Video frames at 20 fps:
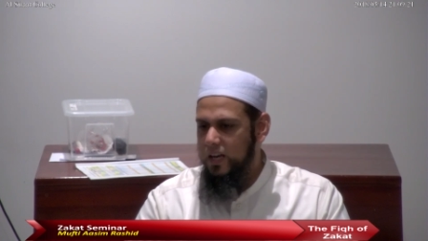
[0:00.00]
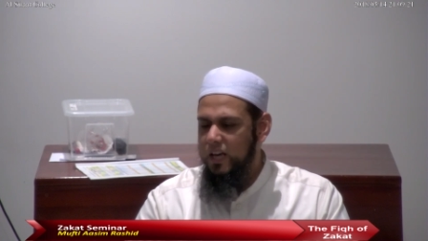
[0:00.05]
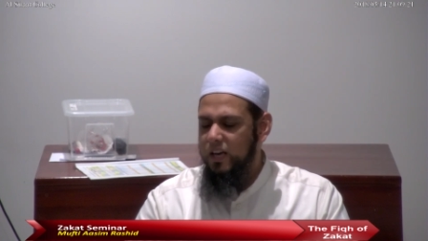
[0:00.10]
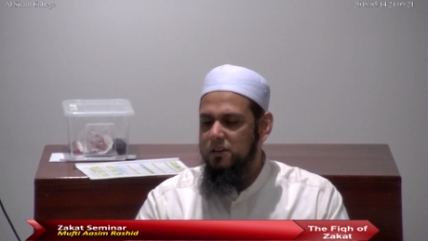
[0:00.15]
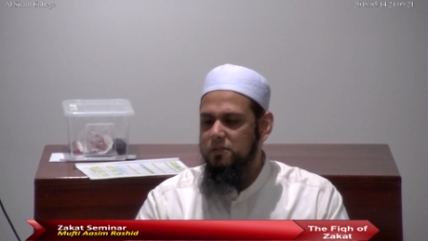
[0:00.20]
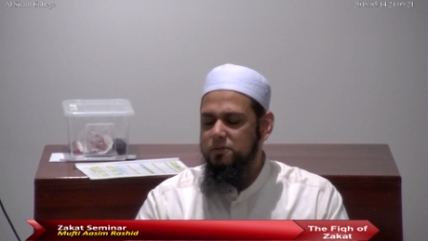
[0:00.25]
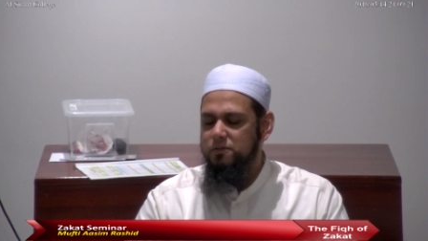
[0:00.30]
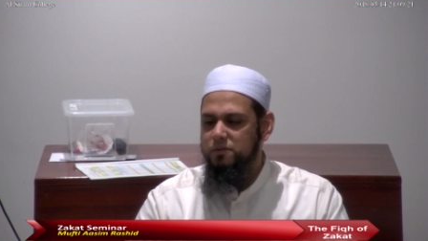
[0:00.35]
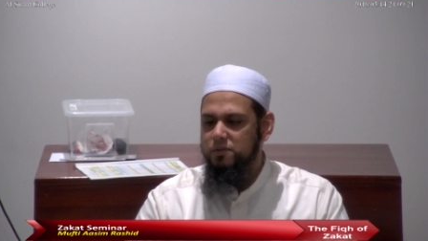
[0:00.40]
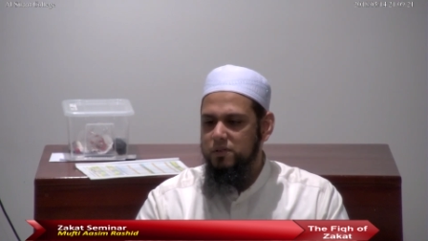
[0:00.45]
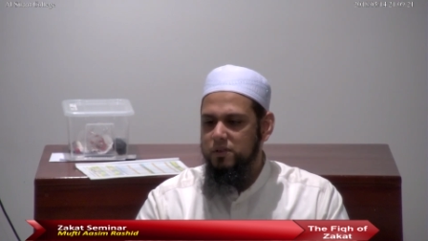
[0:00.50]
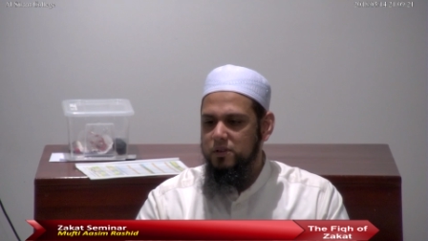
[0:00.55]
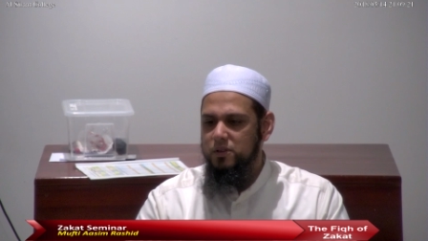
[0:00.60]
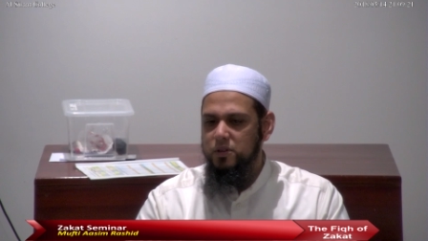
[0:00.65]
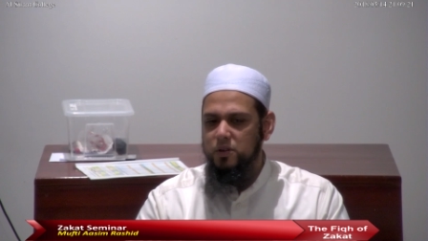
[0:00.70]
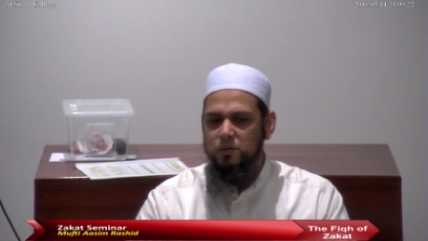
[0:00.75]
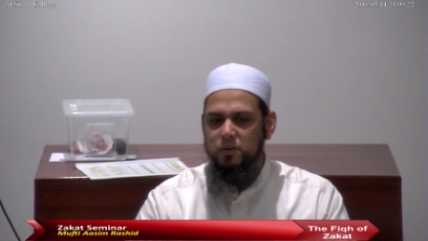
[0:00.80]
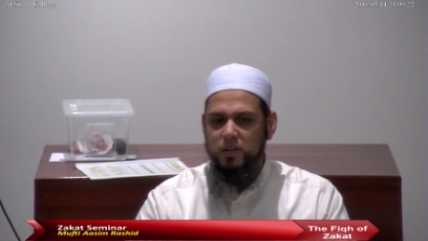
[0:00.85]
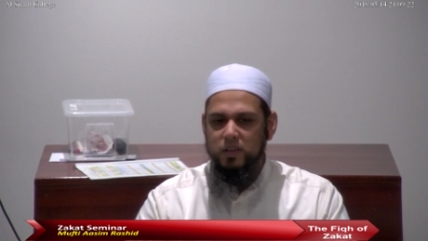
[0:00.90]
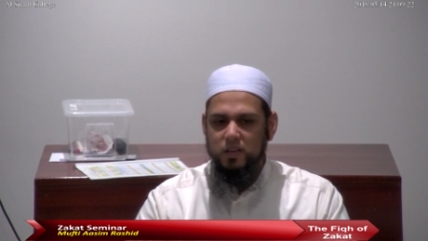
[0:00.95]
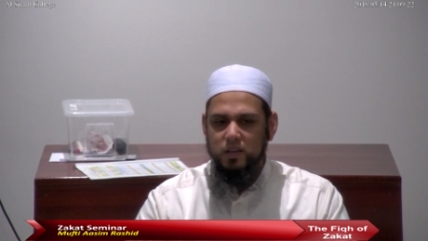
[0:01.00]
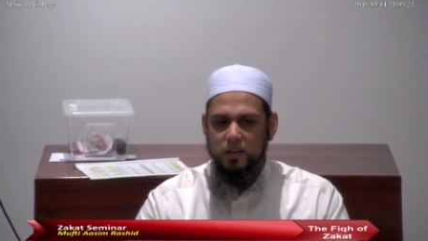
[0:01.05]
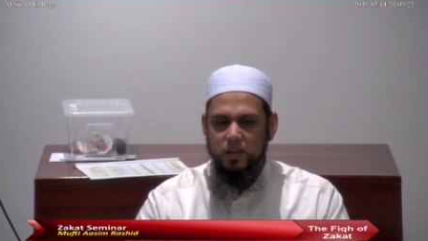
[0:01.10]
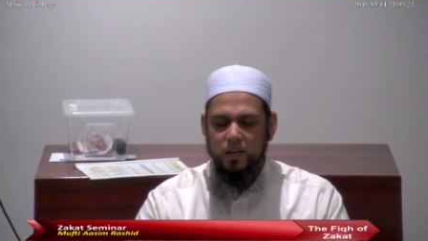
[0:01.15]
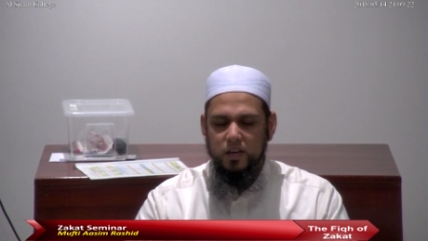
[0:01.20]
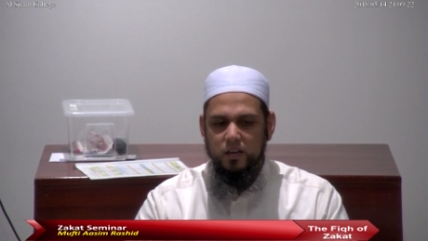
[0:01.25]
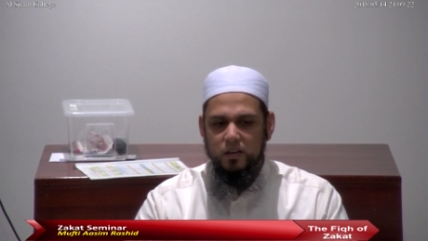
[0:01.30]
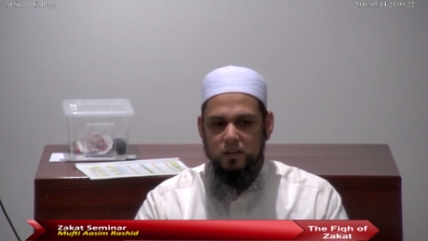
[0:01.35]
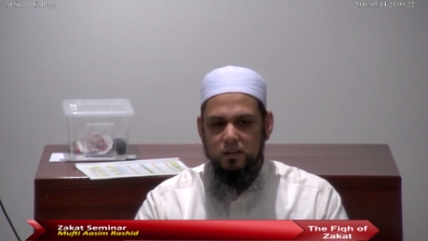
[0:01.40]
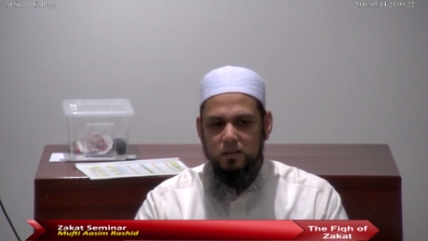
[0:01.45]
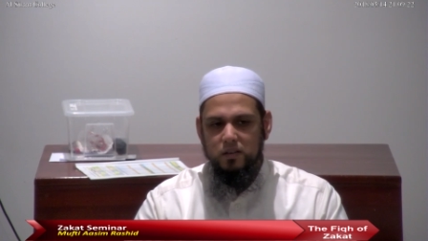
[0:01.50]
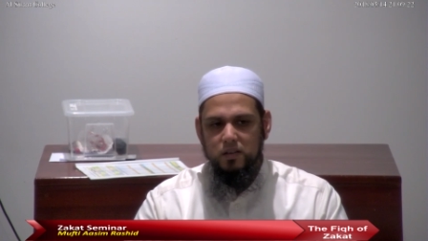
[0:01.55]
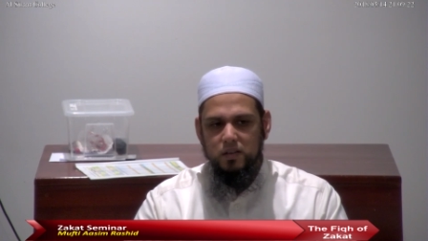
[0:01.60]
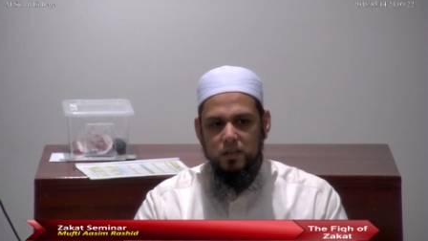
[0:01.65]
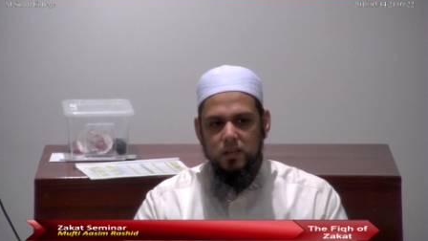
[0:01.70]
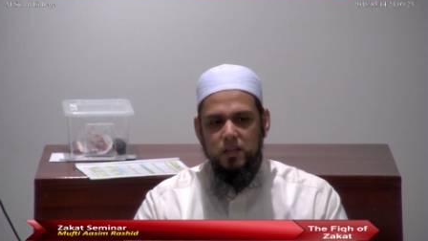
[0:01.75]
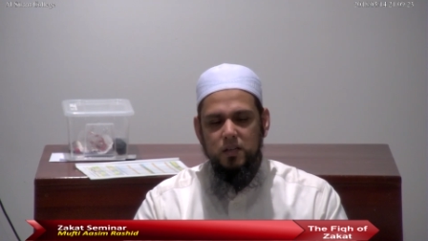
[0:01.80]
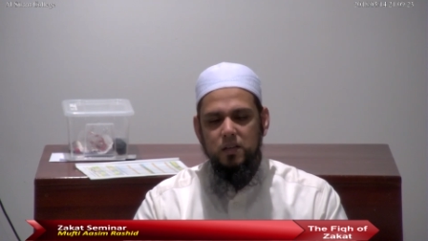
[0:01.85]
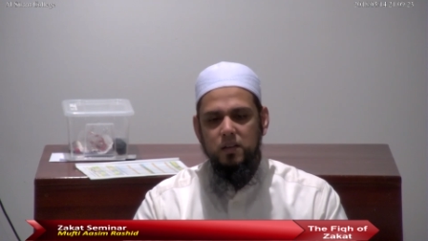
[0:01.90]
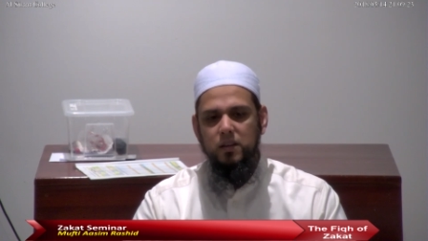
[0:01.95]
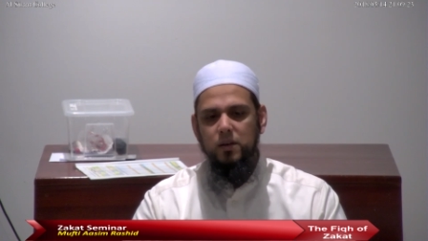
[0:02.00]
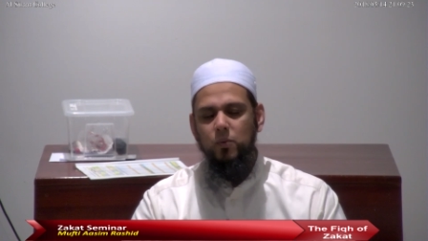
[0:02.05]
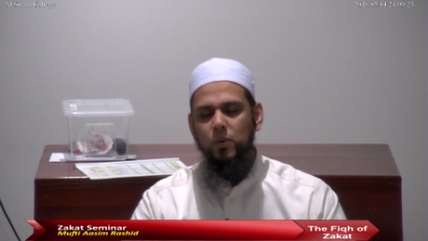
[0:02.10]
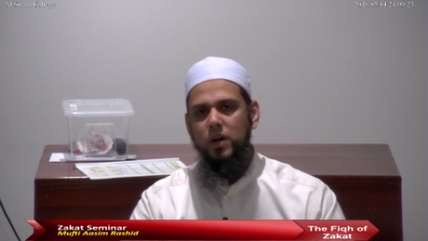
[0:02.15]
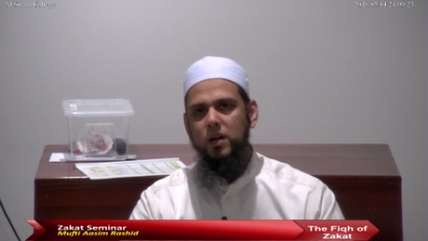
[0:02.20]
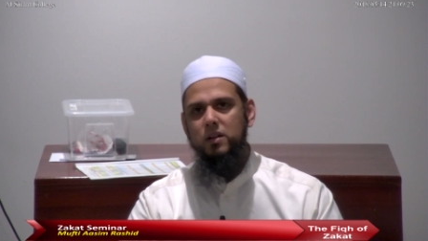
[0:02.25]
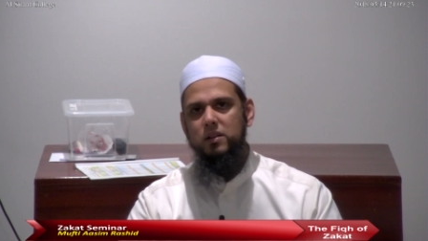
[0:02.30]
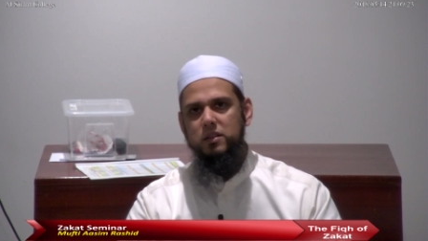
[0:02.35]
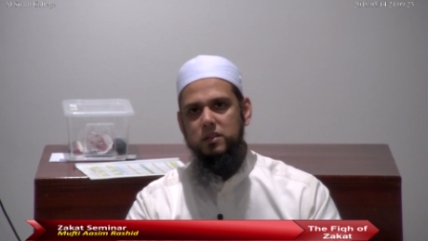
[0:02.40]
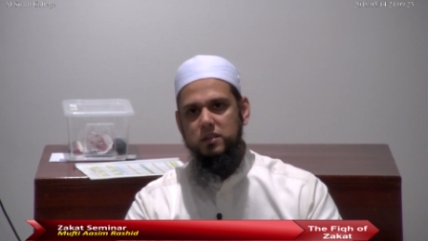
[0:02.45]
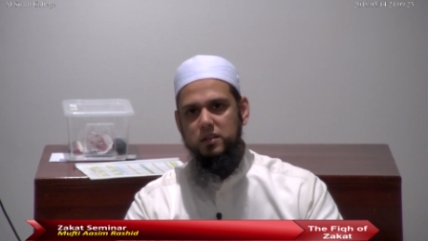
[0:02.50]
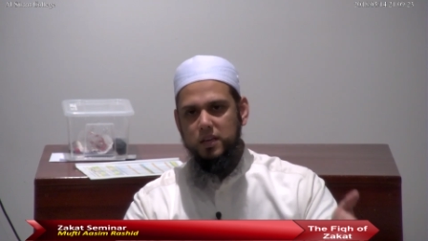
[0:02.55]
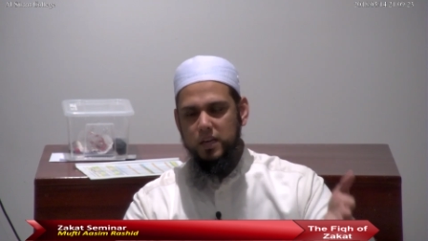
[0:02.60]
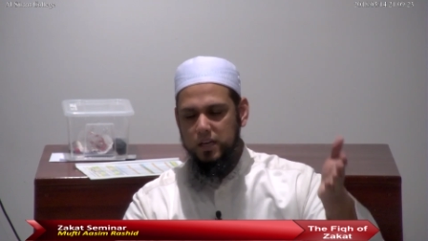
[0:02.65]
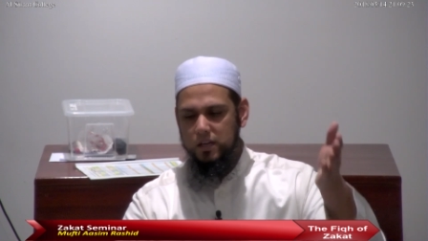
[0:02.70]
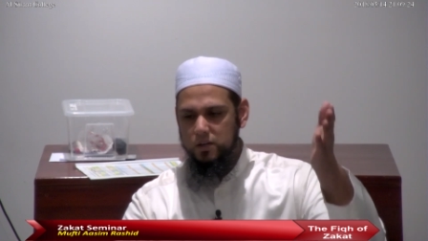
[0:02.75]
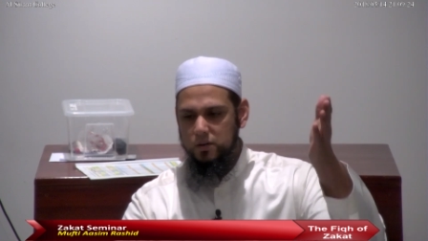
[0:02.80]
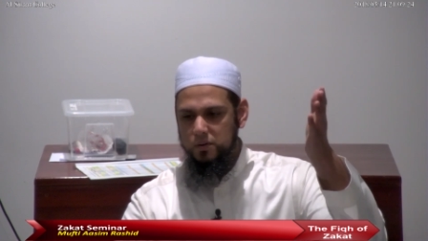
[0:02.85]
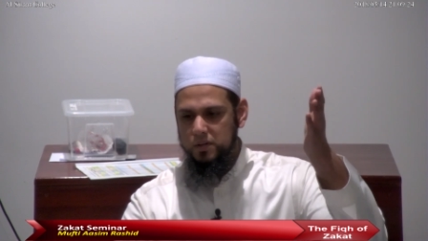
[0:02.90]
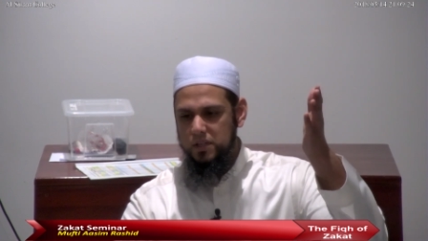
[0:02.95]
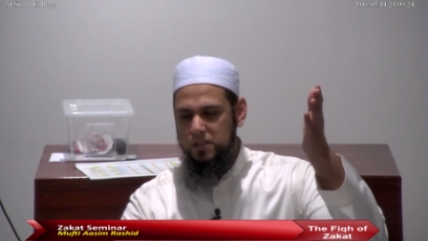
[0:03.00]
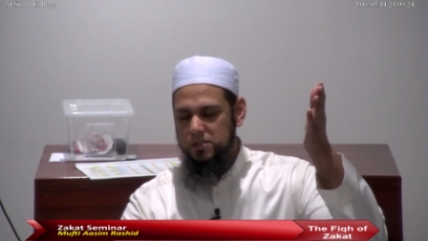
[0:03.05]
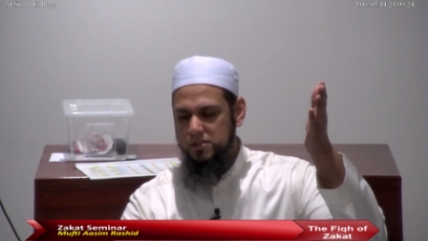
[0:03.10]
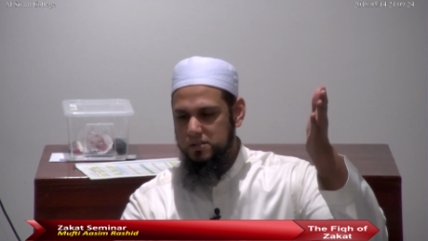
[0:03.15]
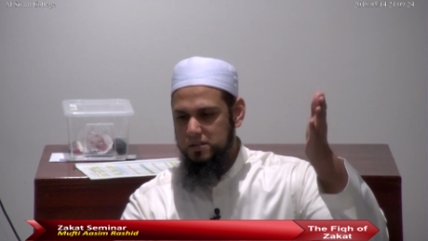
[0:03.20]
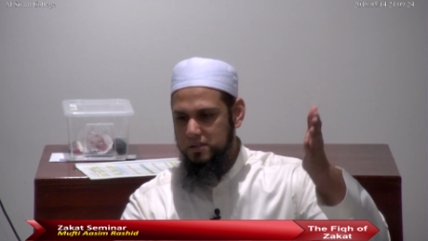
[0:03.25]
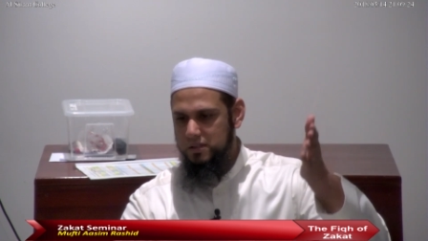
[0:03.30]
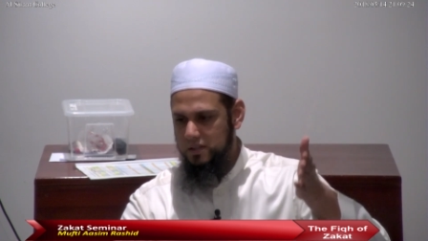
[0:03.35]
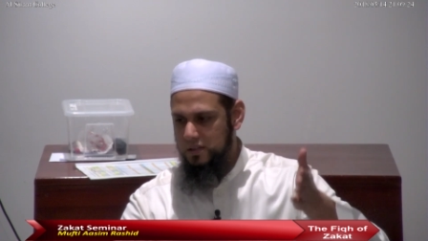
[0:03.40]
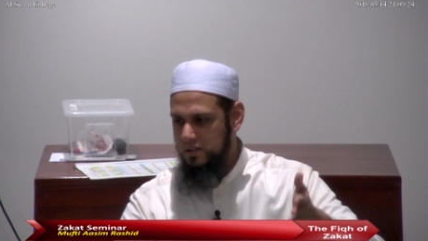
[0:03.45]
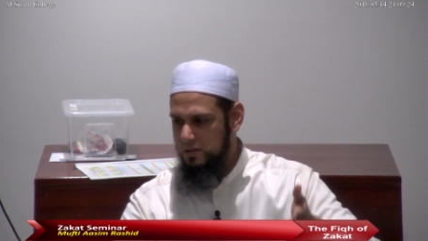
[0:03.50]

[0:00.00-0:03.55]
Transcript: If during the year the wealth increased,